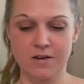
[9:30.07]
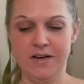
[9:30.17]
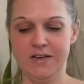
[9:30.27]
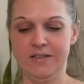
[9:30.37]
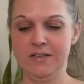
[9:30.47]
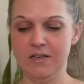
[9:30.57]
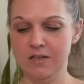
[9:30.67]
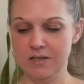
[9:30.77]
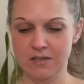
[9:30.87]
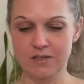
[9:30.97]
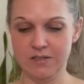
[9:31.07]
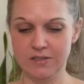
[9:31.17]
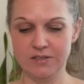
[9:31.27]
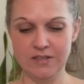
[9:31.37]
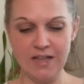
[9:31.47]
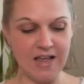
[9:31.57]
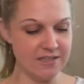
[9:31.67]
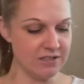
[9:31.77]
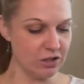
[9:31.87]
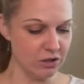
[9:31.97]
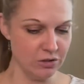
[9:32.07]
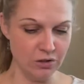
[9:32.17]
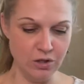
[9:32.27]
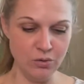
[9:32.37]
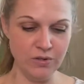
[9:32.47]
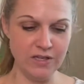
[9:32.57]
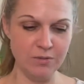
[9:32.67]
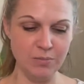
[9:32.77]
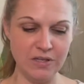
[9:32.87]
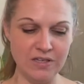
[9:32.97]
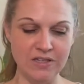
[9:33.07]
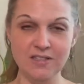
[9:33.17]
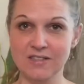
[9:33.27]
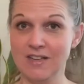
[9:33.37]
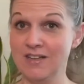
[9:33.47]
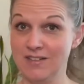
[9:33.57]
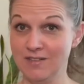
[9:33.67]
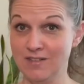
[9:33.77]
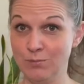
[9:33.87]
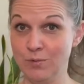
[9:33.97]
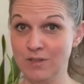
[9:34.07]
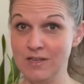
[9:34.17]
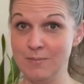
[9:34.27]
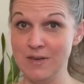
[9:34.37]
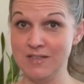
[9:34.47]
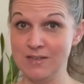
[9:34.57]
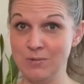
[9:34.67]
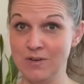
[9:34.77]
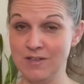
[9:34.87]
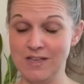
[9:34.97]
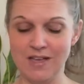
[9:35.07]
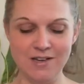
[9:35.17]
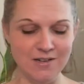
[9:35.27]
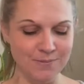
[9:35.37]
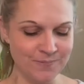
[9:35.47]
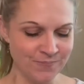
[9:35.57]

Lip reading: right, last clothing piece until the really amazing one at the end.